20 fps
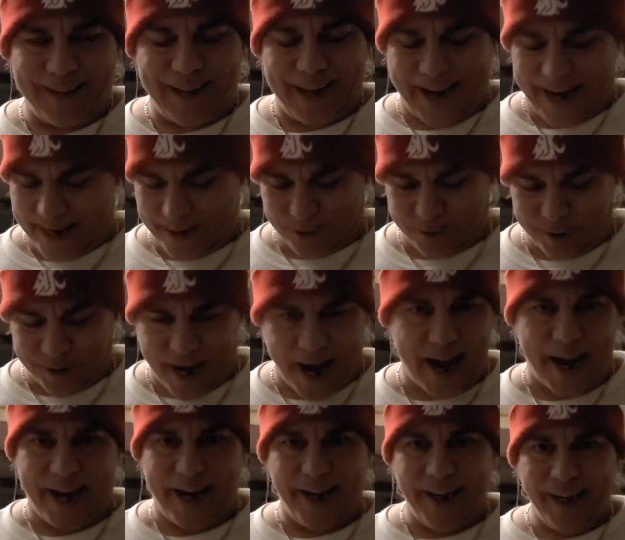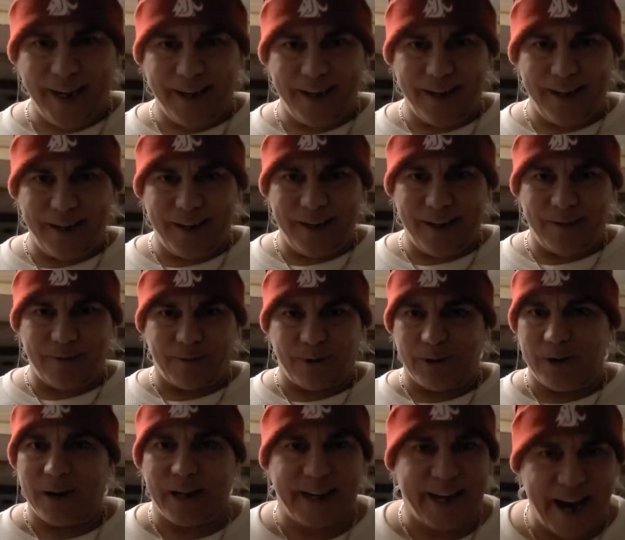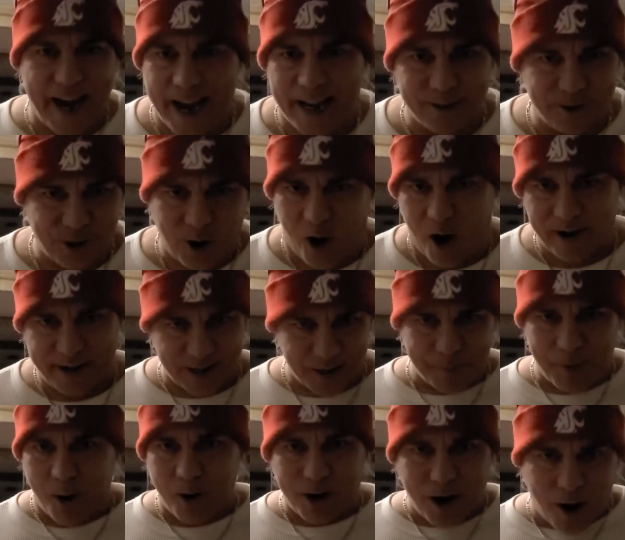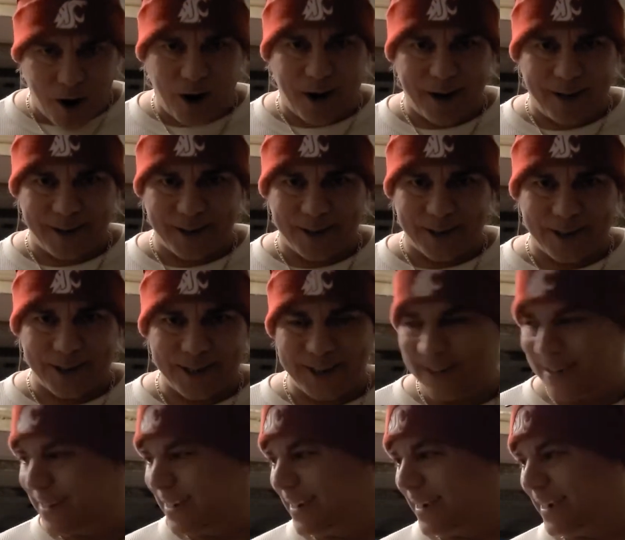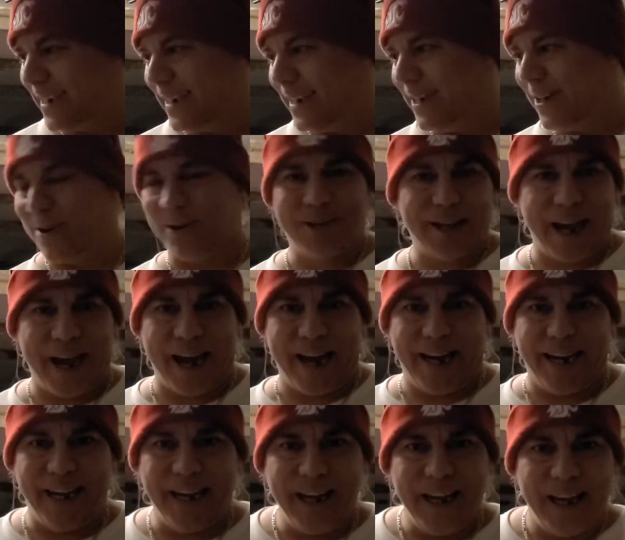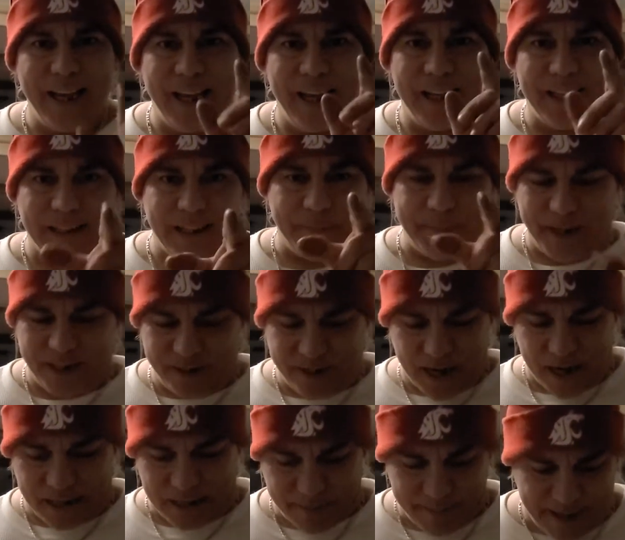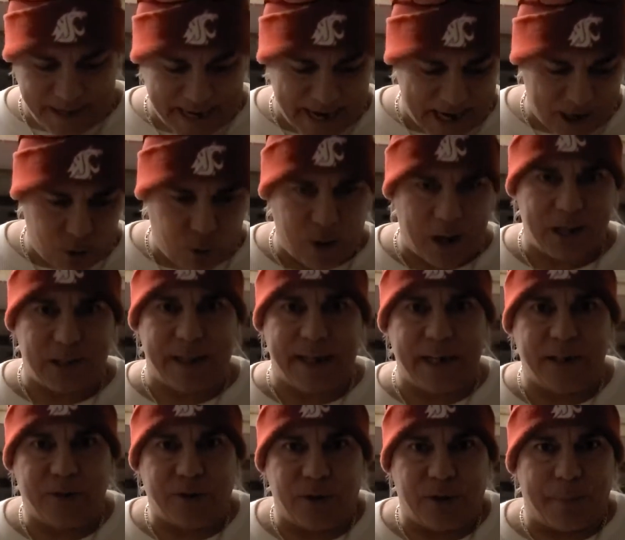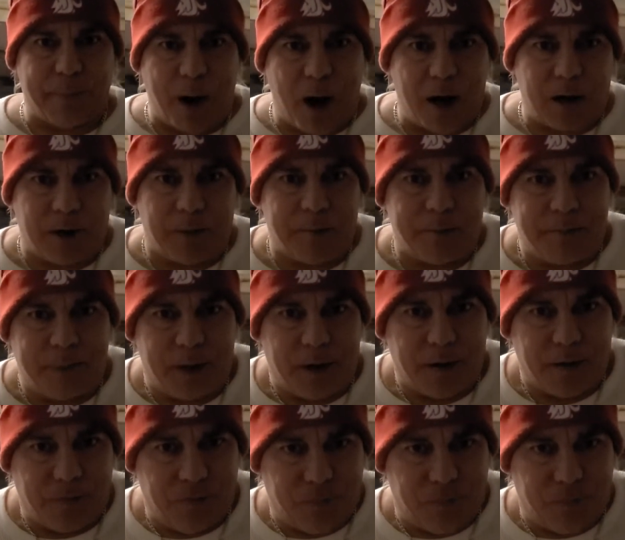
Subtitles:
and today we're again talking about cars. Okay, let me get quickly to the bottom of